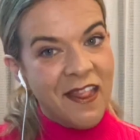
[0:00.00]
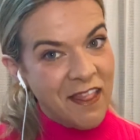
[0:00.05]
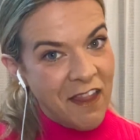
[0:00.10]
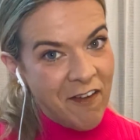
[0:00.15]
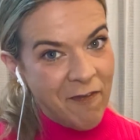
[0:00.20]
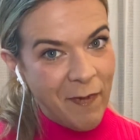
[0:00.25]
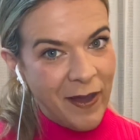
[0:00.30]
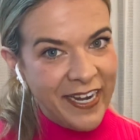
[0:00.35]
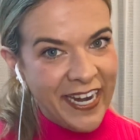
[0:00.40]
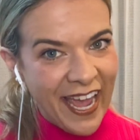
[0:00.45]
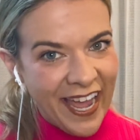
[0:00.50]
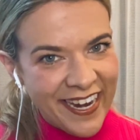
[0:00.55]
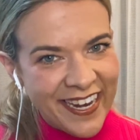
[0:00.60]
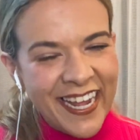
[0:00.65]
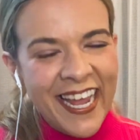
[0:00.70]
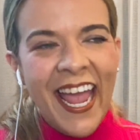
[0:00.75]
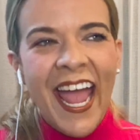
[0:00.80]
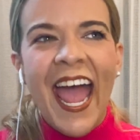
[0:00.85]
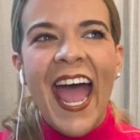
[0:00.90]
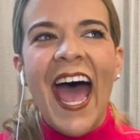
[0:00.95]
love my dad,
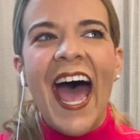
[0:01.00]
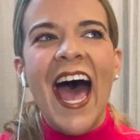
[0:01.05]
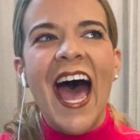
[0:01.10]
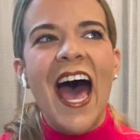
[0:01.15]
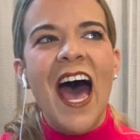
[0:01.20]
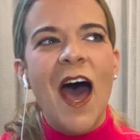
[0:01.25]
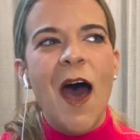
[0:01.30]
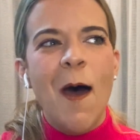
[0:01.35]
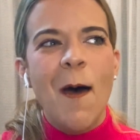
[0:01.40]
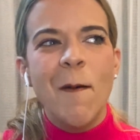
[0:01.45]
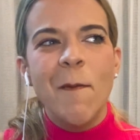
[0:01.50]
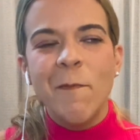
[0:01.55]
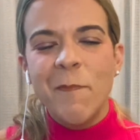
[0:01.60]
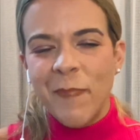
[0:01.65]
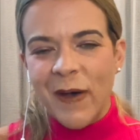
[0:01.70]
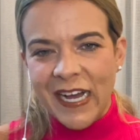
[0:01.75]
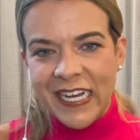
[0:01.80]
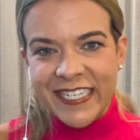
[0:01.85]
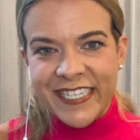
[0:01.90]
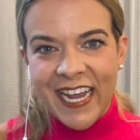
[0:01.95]
uh,
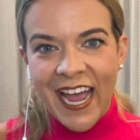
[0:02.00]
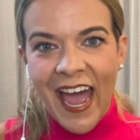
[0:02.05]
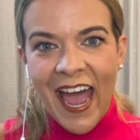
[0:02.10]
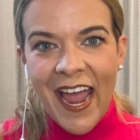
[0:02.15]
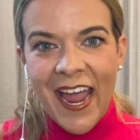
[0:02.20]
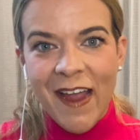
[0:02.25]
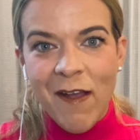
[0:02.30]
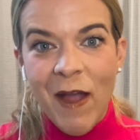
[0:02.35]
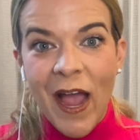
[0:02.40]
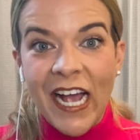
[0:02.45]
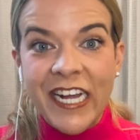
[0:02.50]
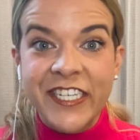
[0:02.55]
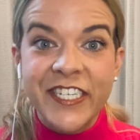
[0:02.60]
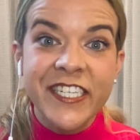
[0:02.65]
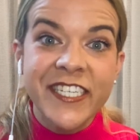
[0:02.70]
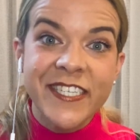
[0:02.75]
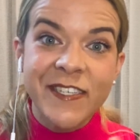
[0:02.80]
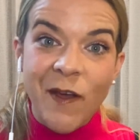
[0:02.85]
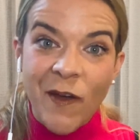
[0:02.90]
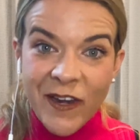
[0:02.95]
but I had
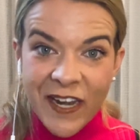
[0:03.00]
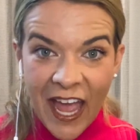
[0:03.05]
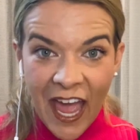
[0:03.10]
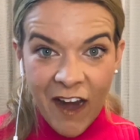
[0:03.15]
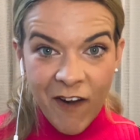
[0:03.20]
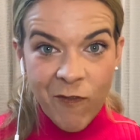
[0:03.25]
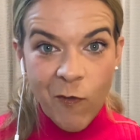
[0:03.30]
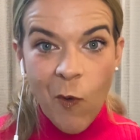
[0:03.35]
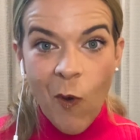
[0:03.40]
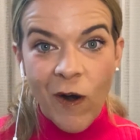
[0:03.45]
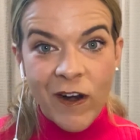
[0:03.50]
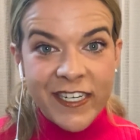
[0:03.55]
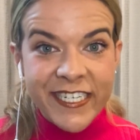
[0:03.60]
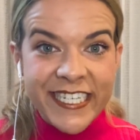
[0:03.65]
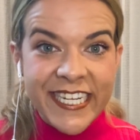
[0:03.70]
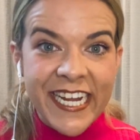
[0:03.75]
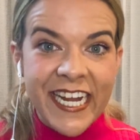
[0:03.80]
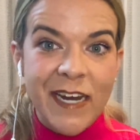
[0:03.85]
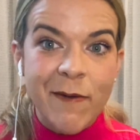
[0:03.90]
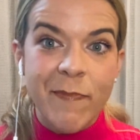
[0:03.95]
just gotten out of
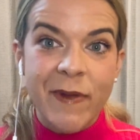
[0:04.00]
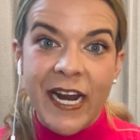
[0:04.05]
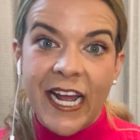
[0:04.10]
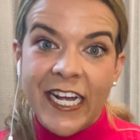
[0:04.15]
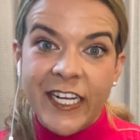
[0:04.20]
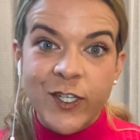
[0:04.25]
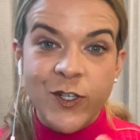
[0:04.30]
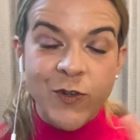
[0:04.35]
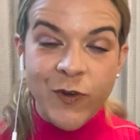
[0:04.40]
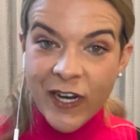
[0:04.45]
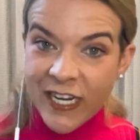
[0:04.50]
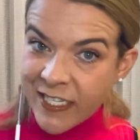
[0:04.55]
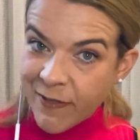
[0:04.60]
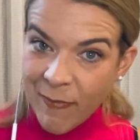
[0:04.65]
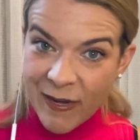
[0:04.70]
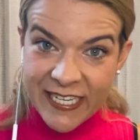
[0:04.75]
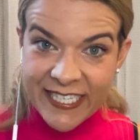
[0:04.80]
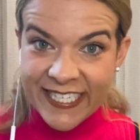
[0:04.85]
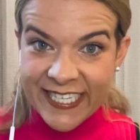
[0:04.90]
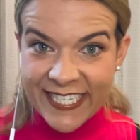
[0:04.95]
quarantine, but I had tricked
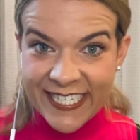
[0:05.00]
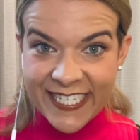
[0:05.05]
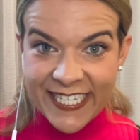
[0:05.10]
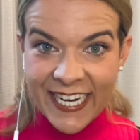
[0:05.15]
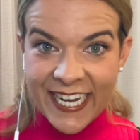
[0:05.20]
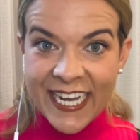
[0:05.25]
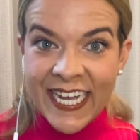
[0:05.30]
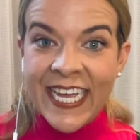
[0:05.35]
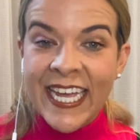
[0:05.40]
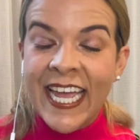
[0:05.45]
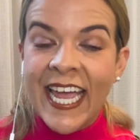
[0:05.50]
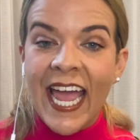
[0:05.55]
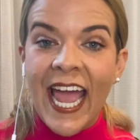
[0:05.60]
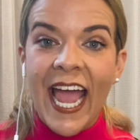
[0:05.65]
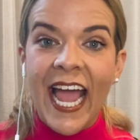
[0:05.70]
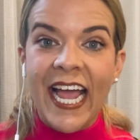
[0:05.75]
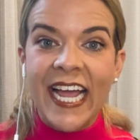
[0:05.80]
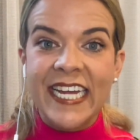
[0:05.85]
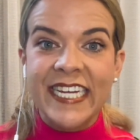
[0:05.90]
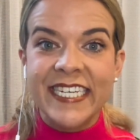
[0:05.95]
my sister
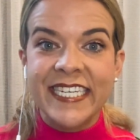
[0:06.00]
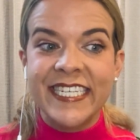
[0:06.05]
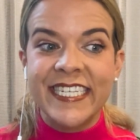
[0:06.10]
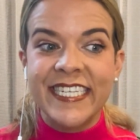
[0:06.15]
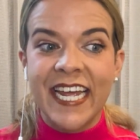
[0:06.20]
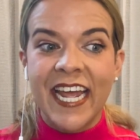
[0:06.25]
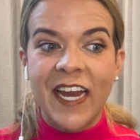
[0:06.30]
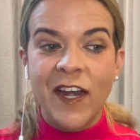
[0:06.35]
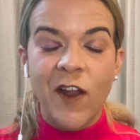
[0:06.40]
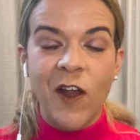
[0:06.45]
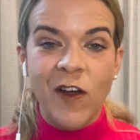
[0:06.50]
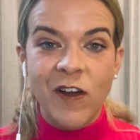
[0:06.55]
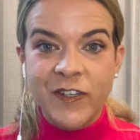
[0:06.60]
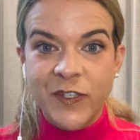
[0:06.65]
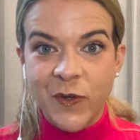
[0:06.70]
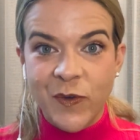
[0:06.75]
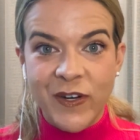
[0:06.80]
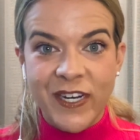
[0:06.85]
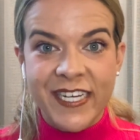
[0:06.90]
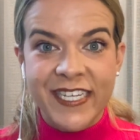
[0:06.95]
and, and her
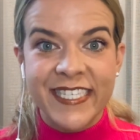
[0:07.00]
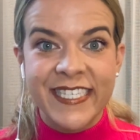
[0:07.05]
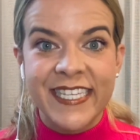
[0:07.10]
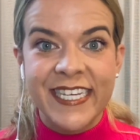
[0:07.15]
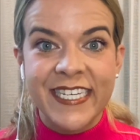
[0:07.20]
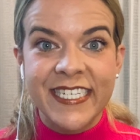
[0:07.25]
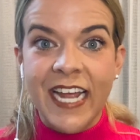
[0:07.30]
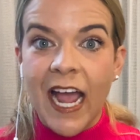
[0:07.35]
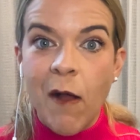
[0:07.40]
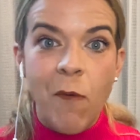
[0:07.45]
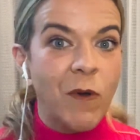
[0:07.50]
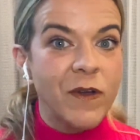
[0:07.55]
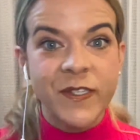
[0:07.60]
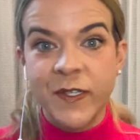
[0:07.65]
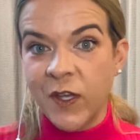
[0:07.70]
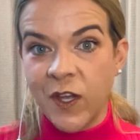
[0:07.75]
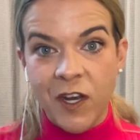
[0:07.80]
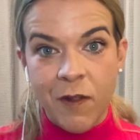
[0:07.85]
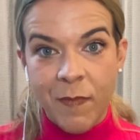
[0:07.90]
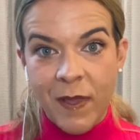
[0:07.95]
daughters that I
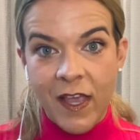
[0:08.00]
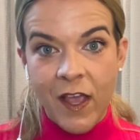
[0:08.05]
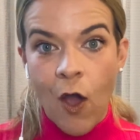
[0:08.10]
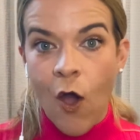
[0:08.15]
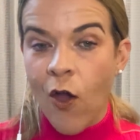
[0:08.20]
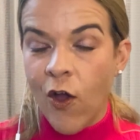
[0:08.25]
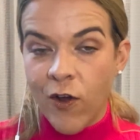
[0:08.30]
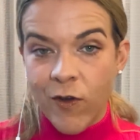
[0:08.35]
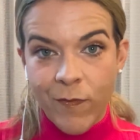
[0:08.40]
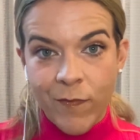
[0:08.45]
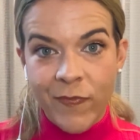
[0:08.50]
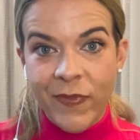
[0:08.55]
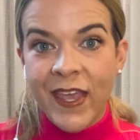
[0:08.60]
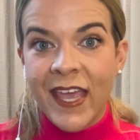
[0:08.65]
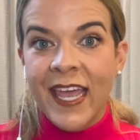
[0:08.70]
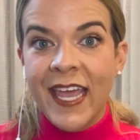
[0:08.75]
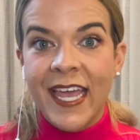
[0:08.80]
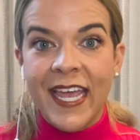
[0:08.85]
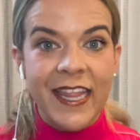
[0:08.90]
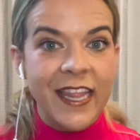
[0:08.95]
wasn't going to be home
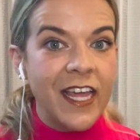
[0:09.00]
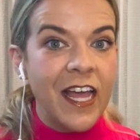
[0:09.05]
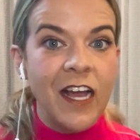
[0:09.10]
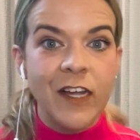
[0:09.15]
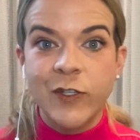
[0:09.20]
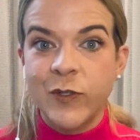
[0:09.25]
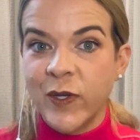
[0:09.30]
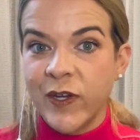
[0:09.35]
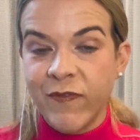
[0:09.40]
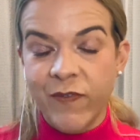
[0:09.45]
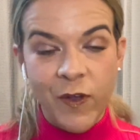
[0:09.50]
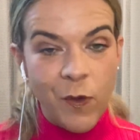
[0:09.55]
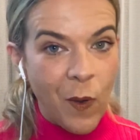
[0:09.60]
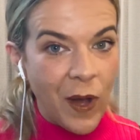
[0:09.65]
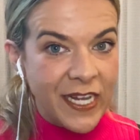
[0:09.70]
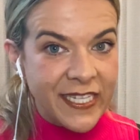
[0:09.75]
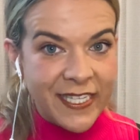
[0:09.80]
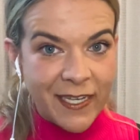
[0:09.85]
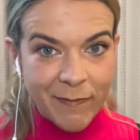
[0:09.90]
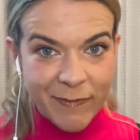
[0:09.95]
in the country for
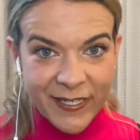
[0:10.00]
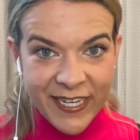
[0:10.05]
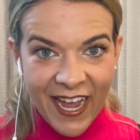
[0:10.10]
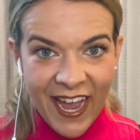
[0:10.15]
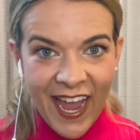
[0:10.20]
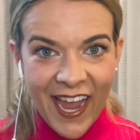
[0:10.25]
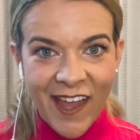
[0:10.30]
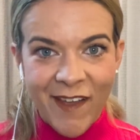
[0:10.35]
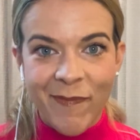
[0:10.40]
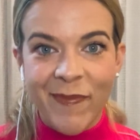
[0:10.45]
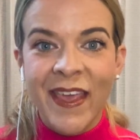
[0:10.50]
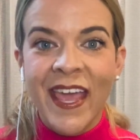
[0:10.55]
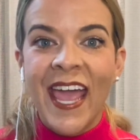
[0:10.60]
quite some time.